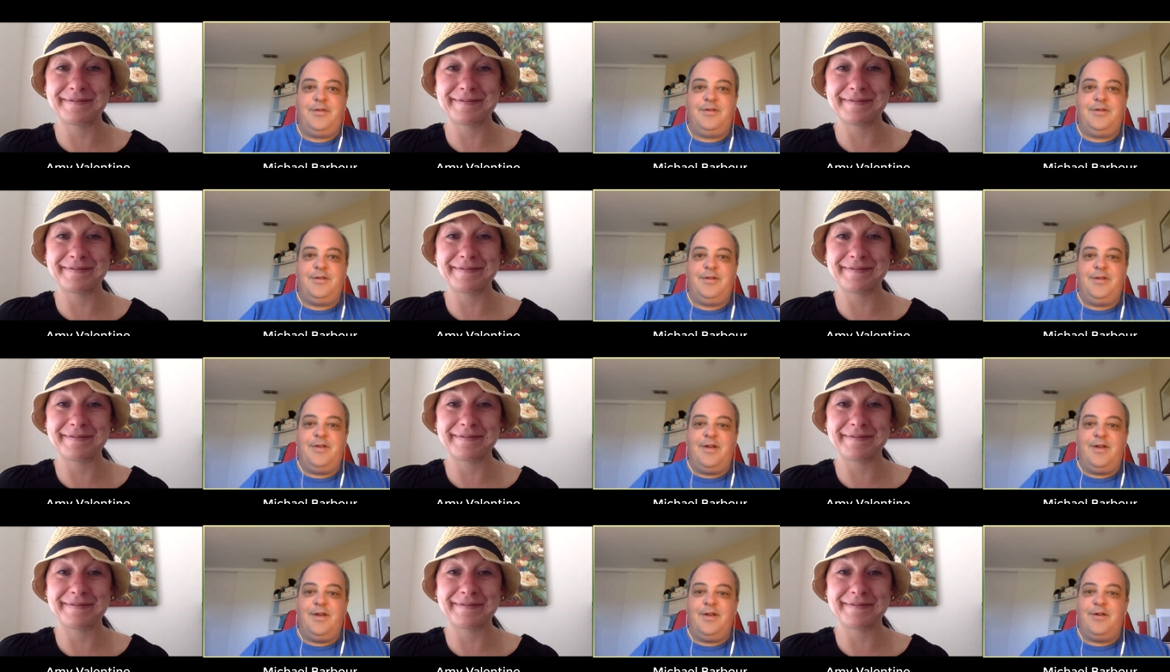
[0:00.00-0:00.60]
Speaker 1: and
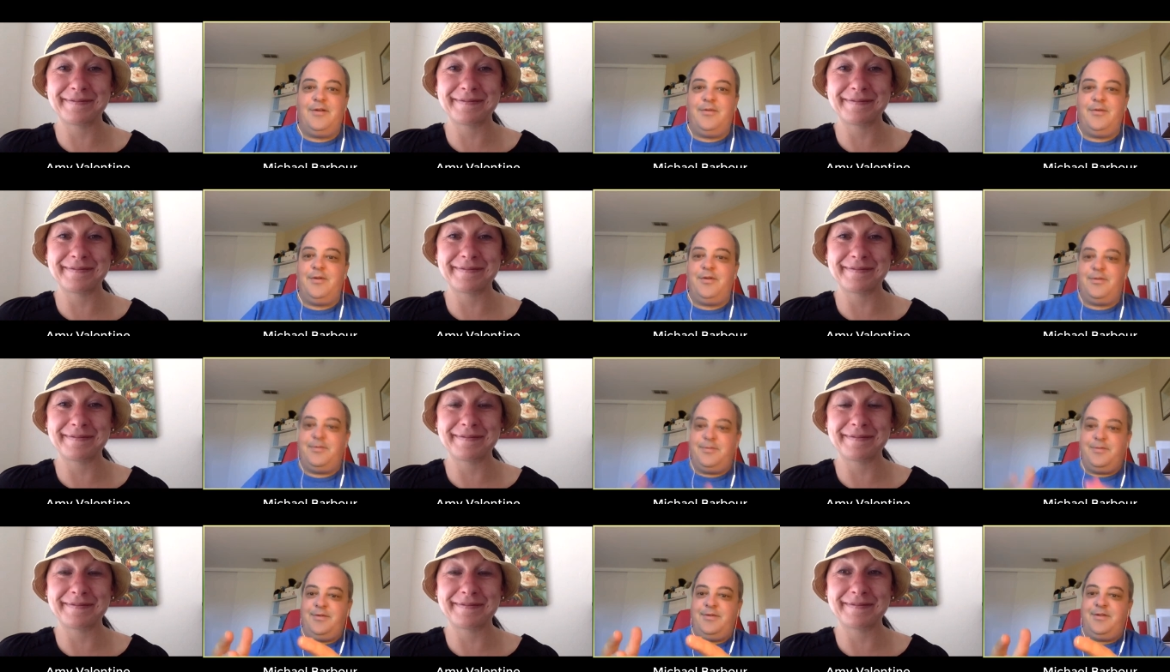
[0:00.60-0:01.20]
today our
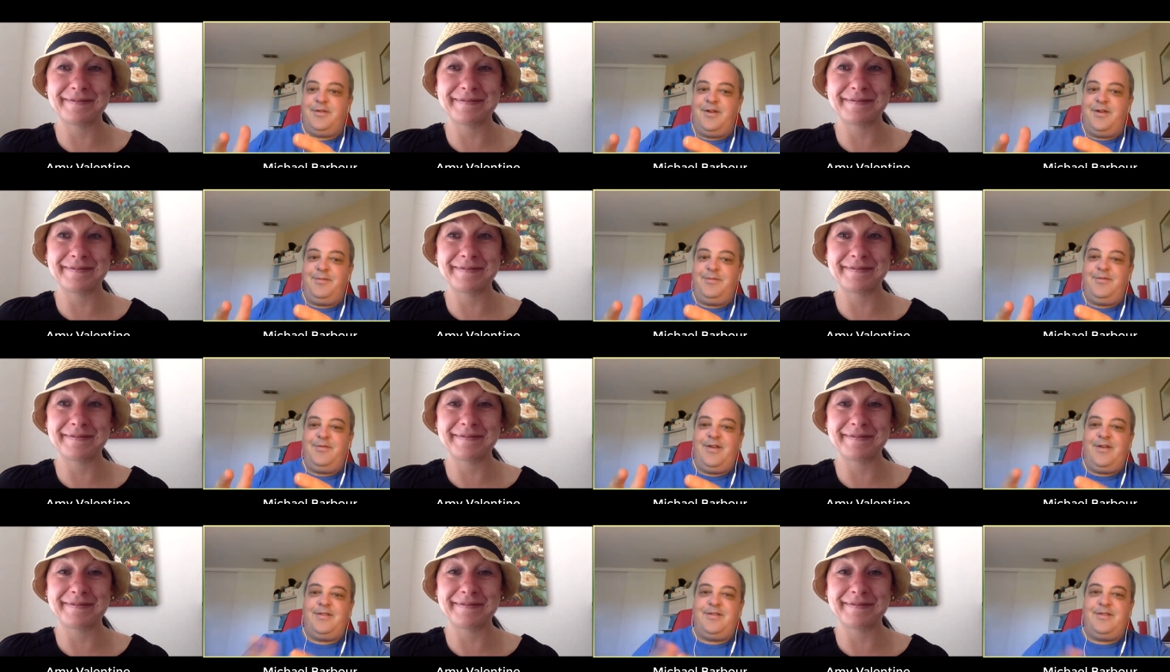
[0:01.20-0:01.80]
with was
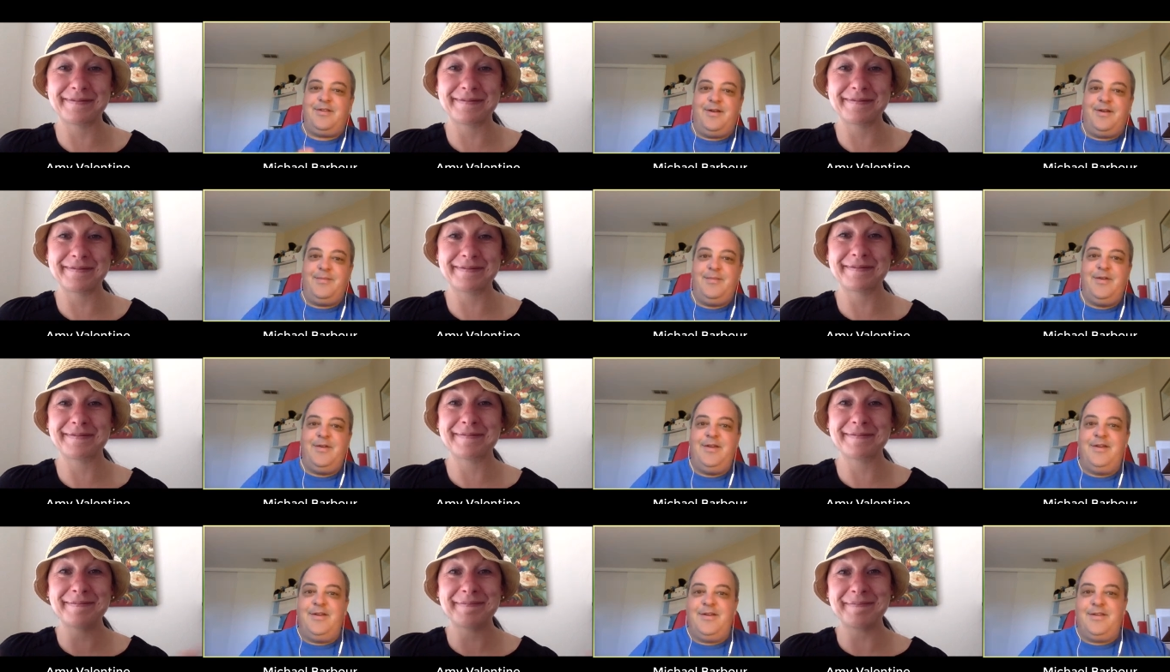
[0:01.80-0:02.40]
amy valentine
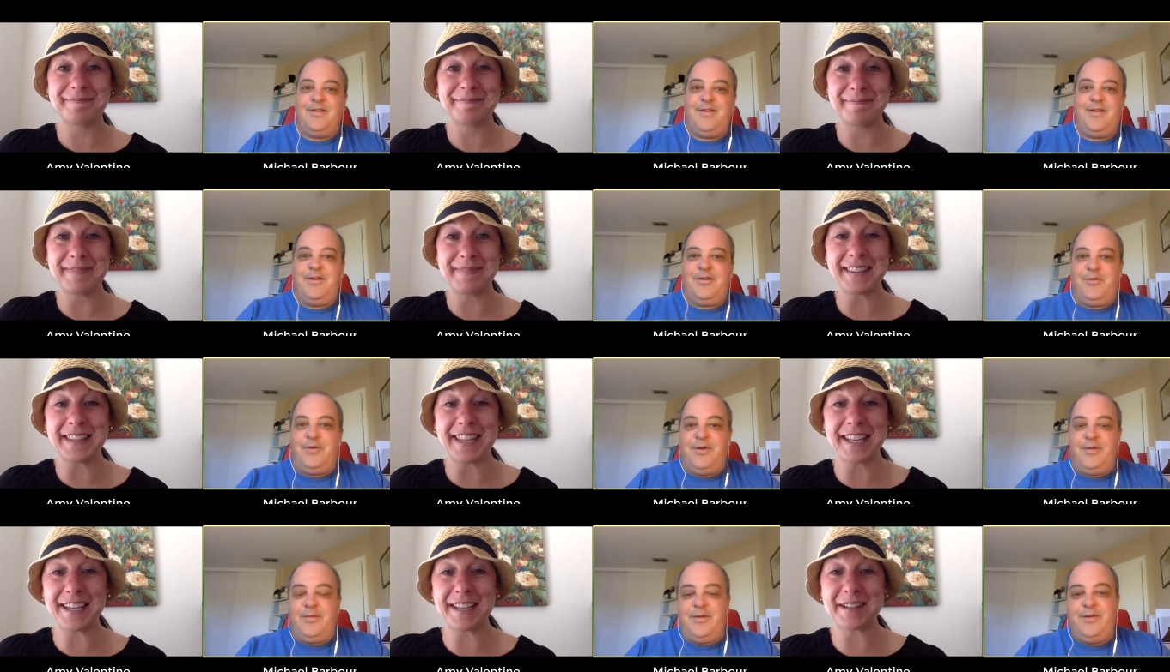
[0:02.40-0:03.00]
thank
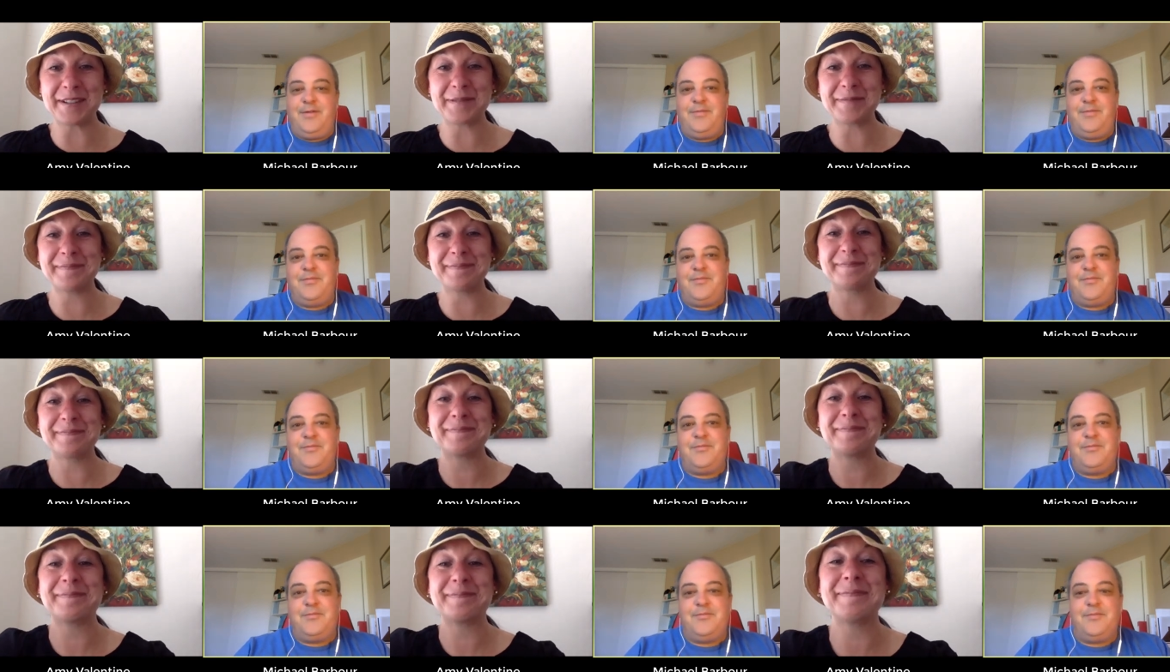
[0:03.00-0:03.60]
you amy thank
Speaker 2: you
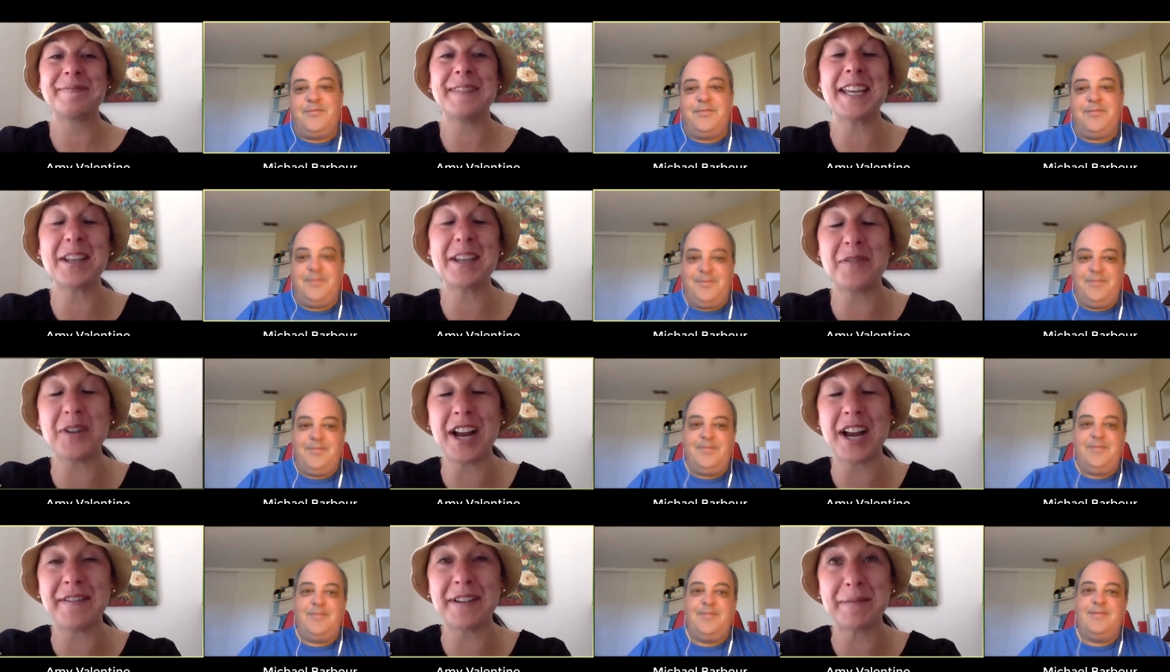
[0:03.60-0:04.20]
thank
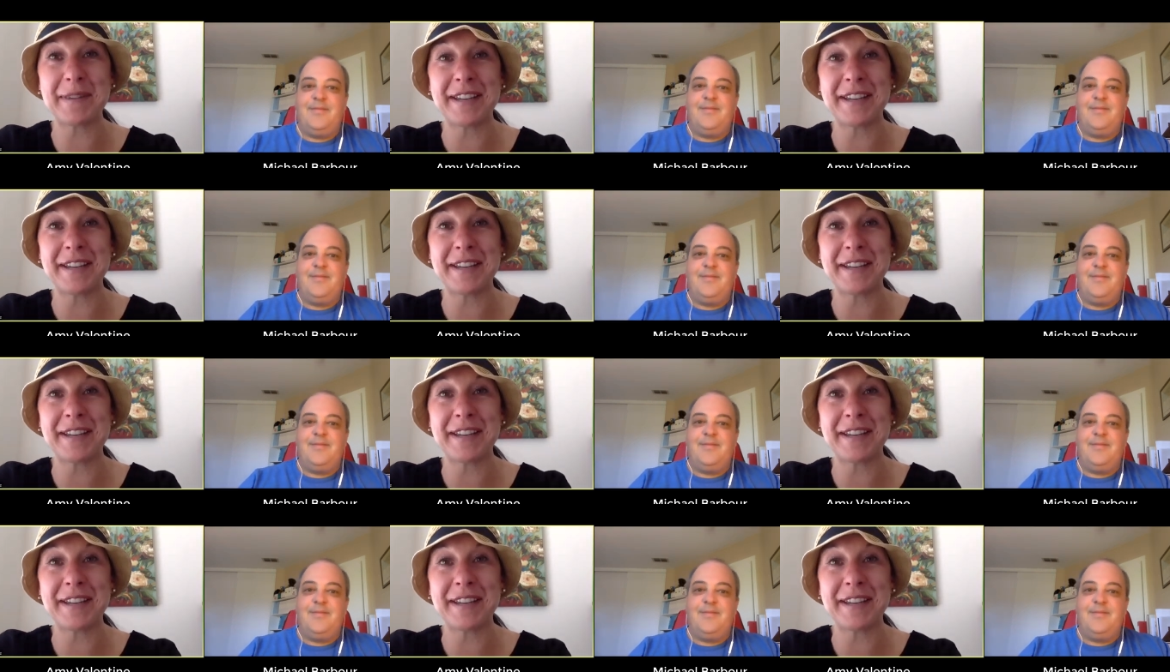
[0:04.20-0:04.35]
you for having